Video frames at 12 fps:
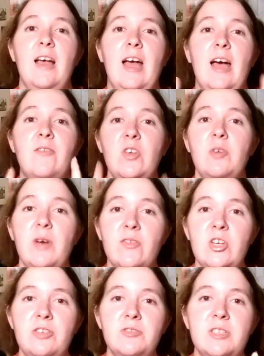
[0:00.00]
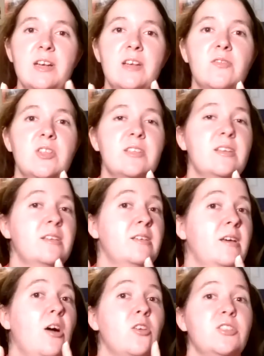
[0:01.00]
Have you ever used any of
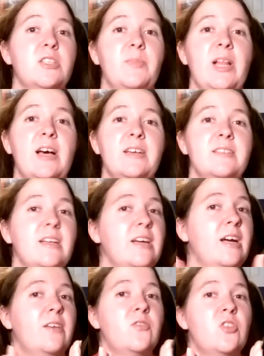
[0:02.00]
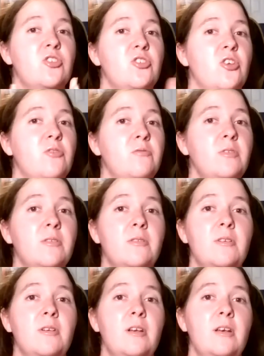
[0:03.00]
the art supplies that I have just shown?
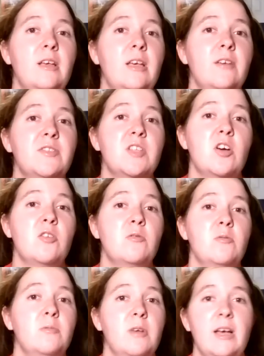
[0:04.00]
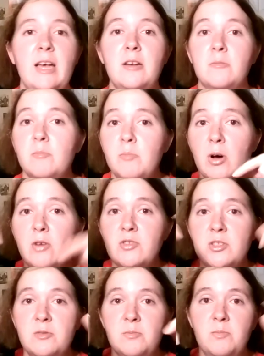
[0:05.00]
If so, again,
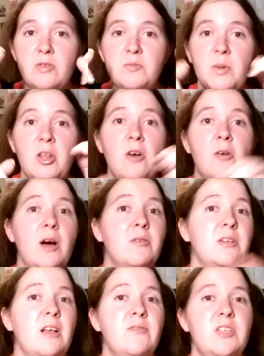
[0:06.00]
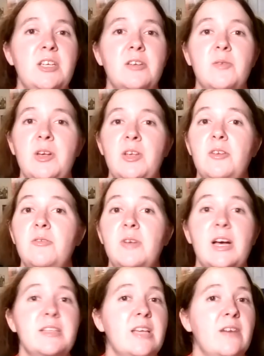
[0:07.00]
post below. I would love to hear what you
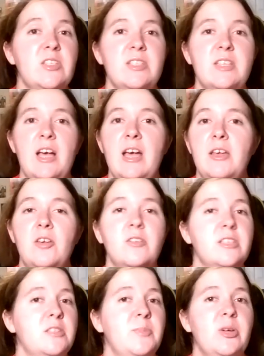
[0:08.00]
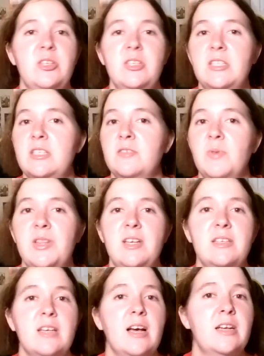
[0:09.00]
guys have to say, your experiences with
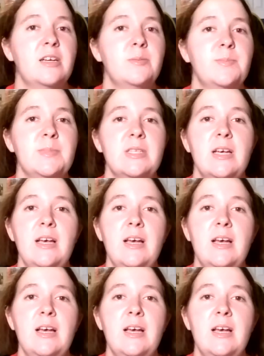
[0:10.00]
these items,